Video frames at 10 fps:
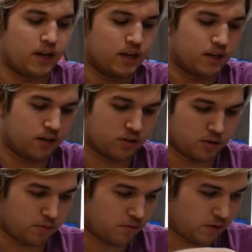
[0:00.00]
it in here.
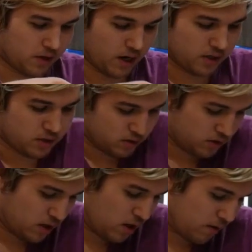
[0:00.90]
So we've only got
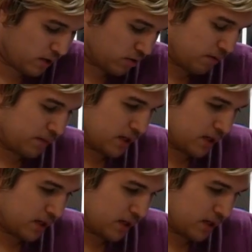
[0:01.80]
oh, I dropped my